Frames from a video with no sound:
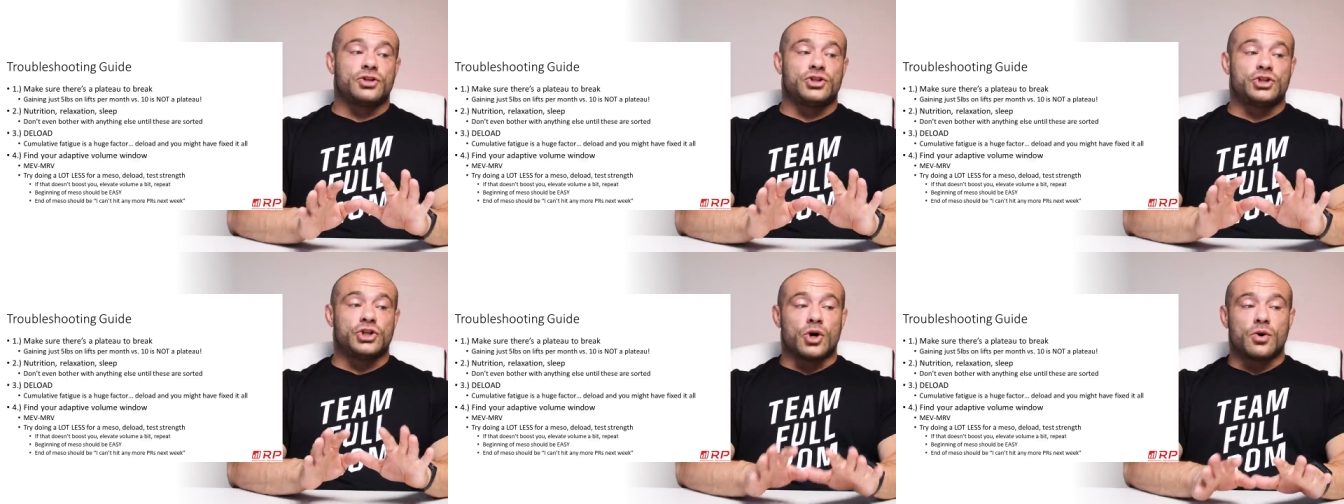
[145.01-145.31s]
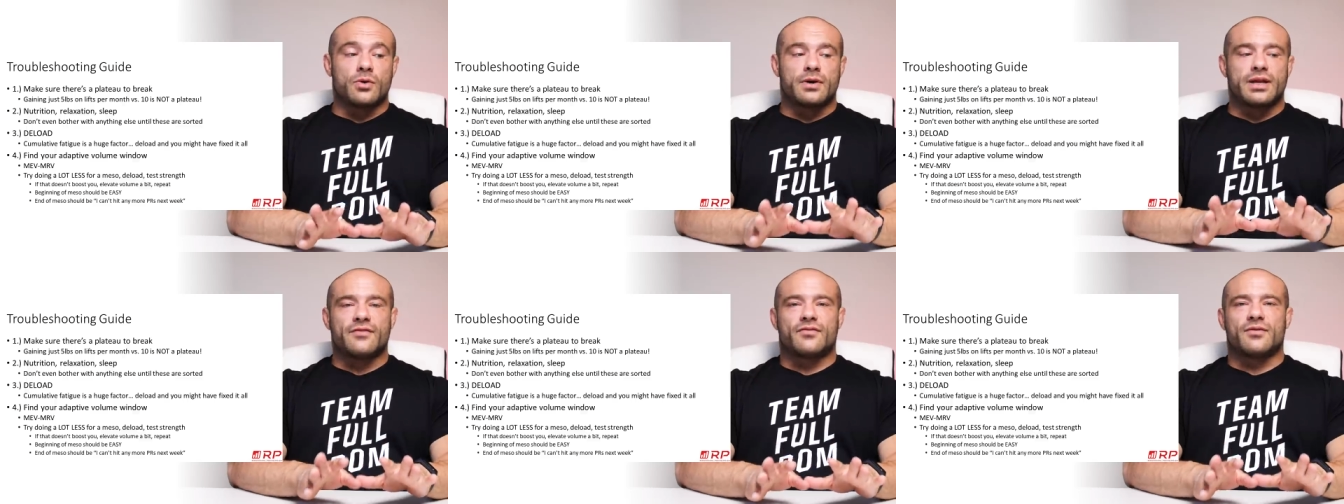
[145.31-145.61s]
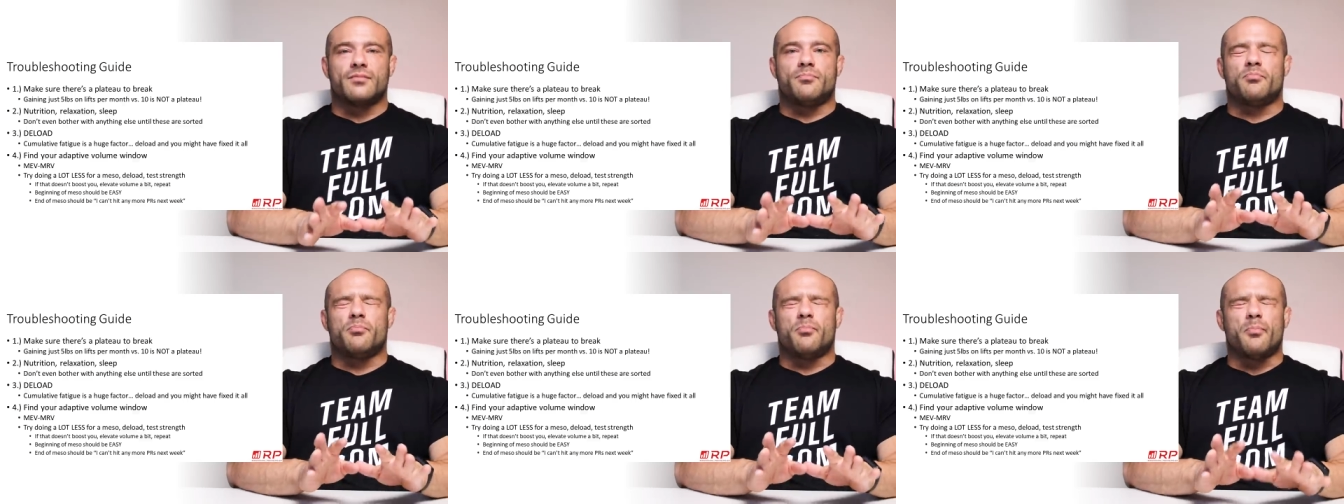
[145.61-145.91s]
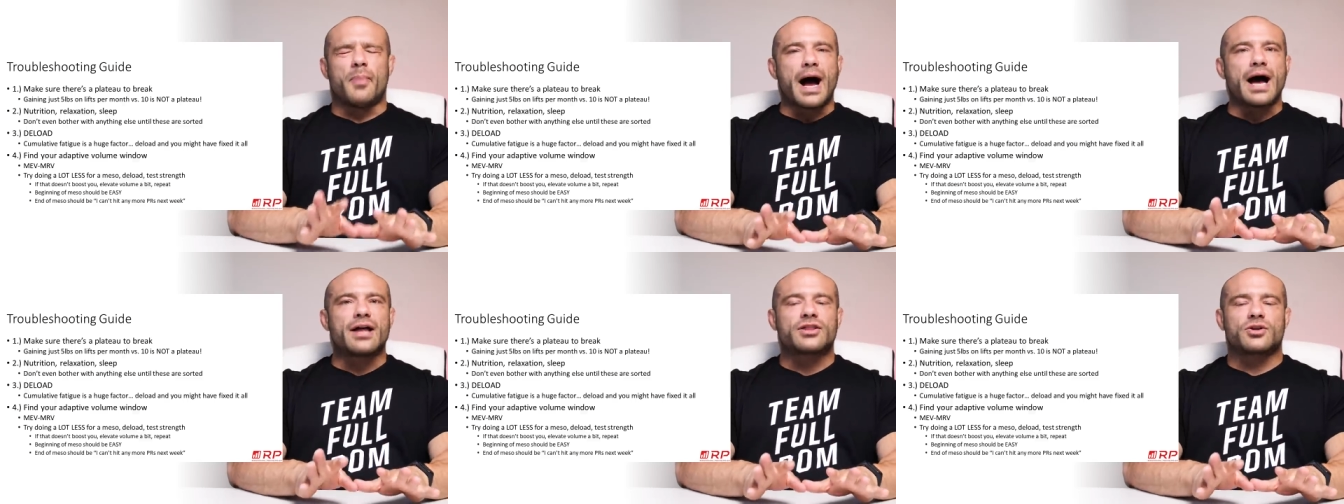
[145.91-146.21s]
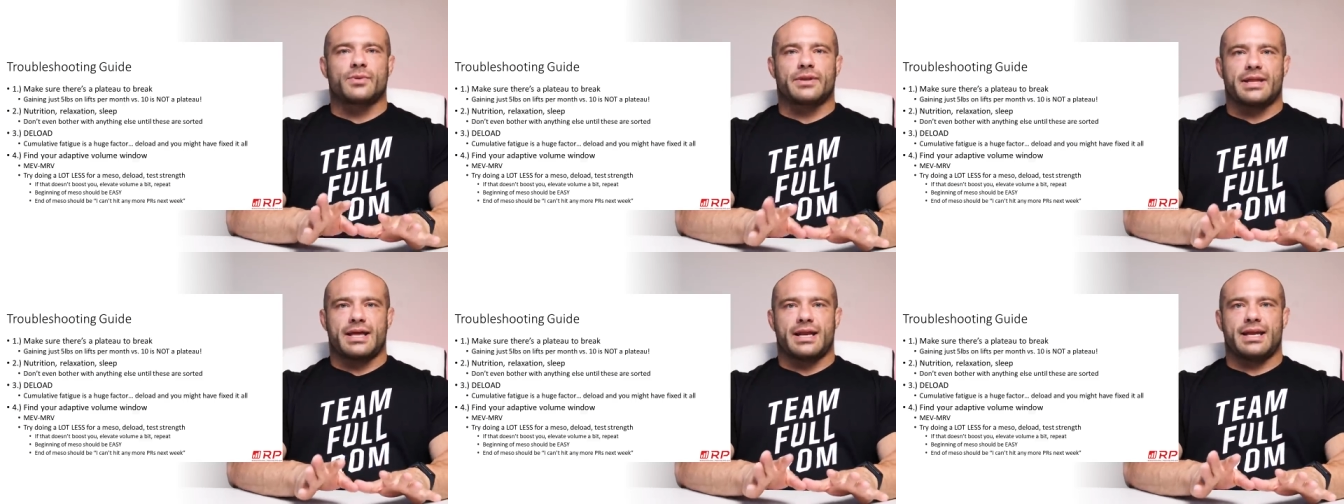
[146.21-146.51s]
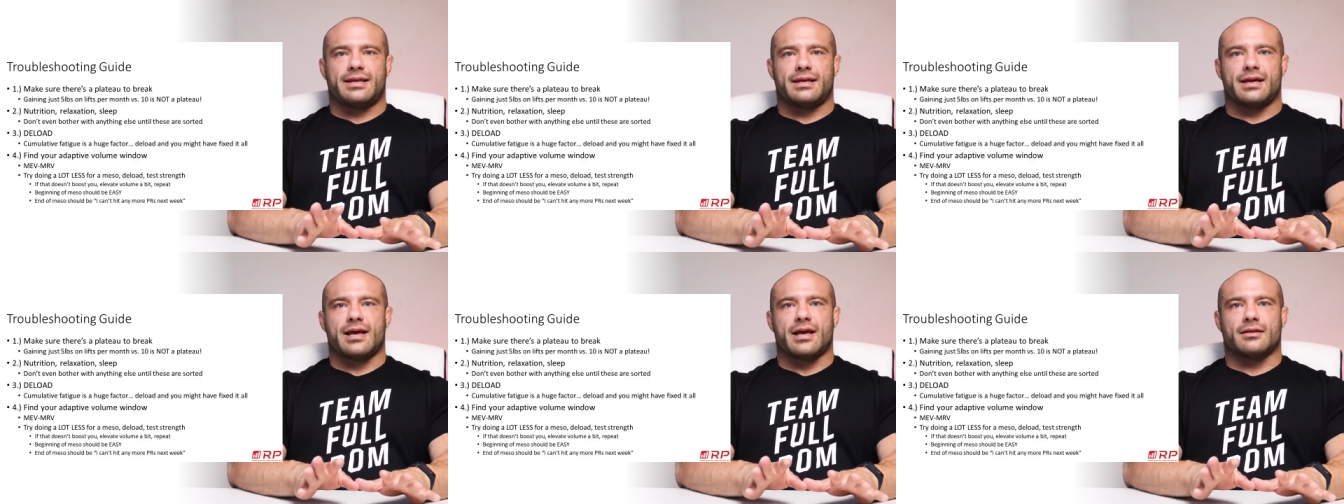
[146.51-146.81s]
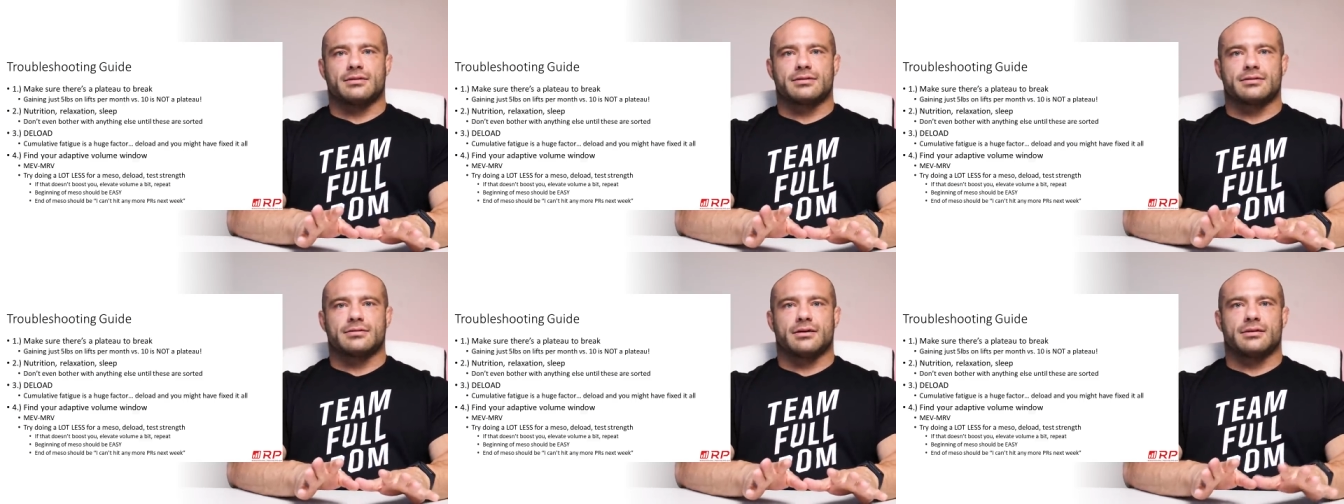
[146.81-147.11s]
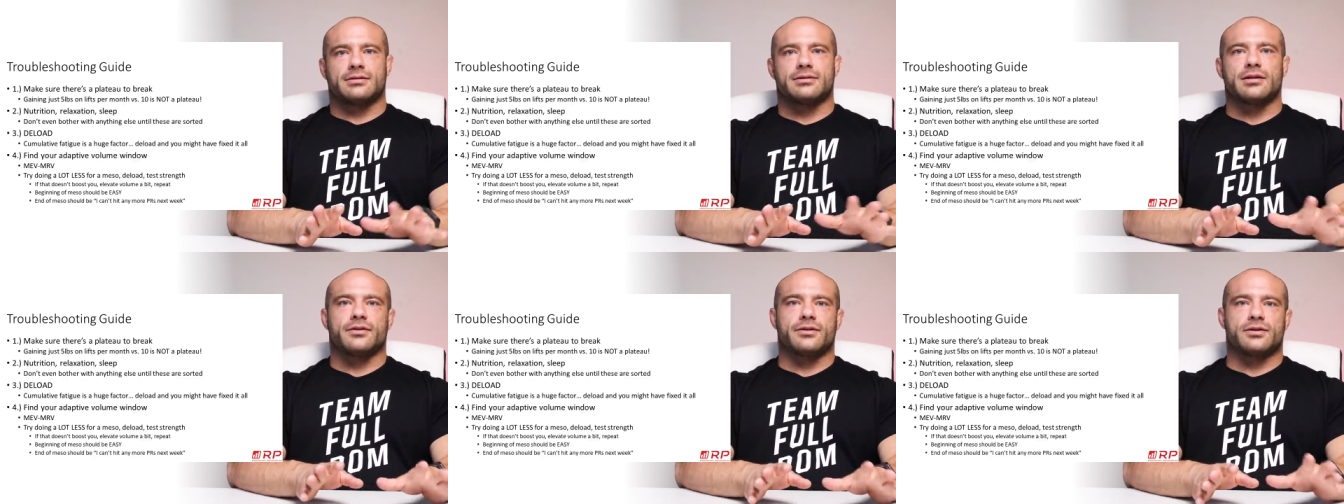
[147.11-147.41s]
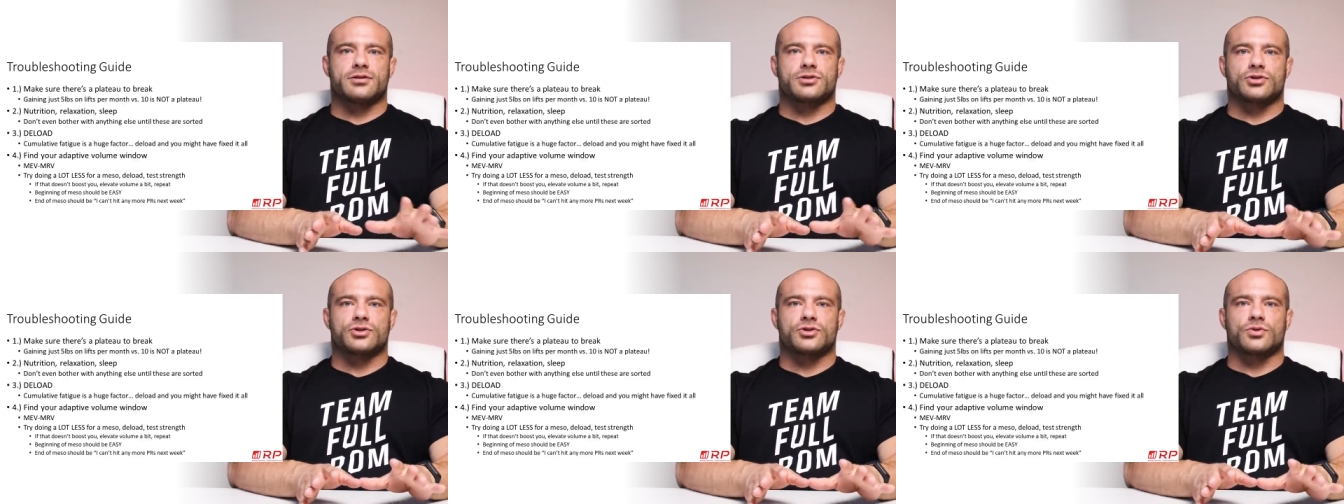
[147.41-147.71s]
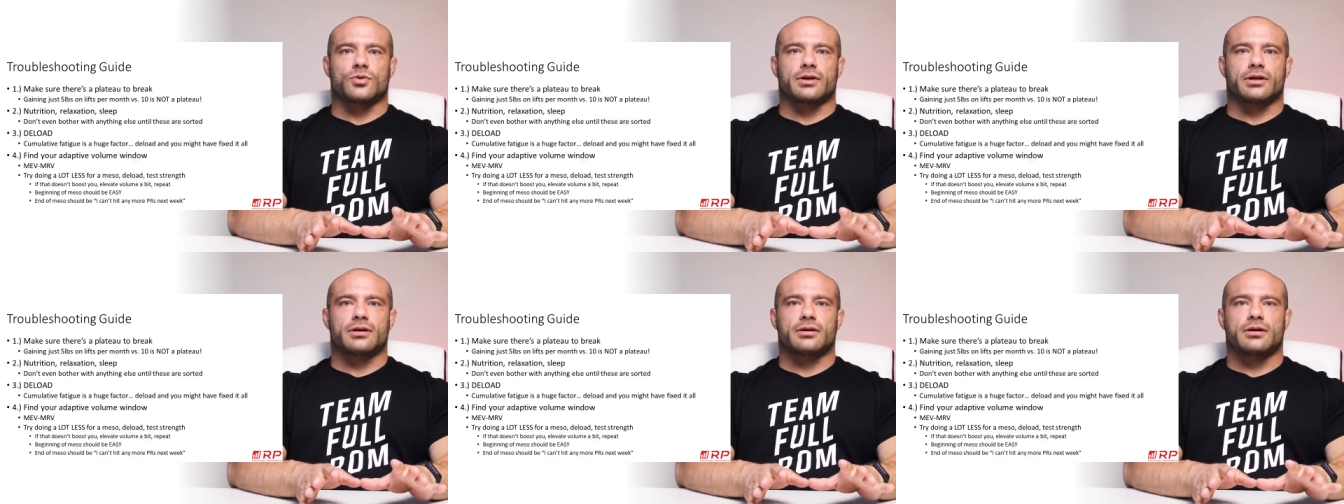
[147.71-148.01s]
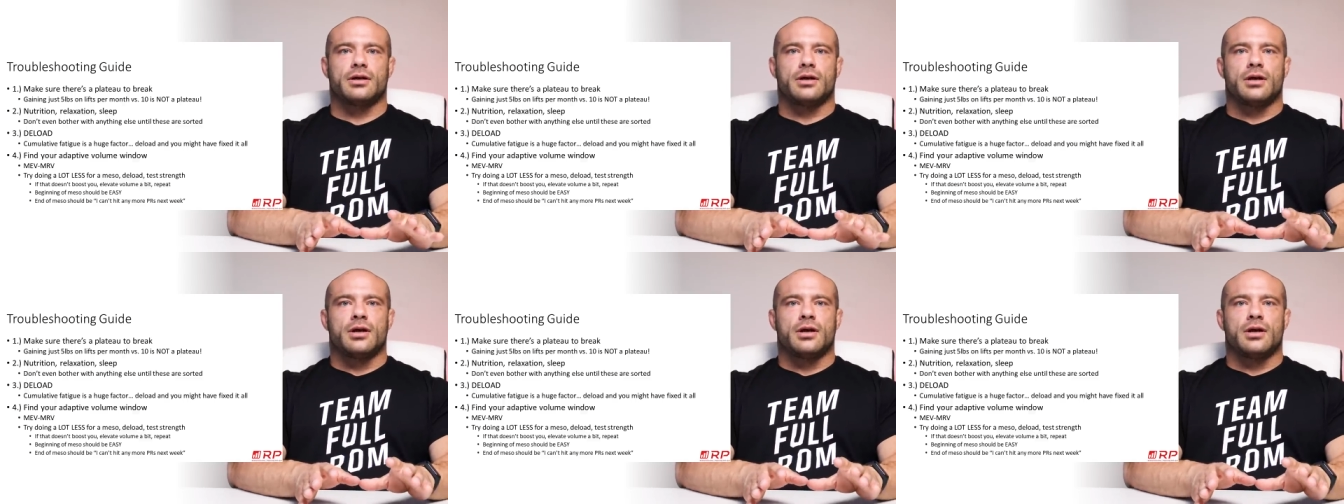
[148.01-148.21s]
Don't even bother with anything else until these are sorted.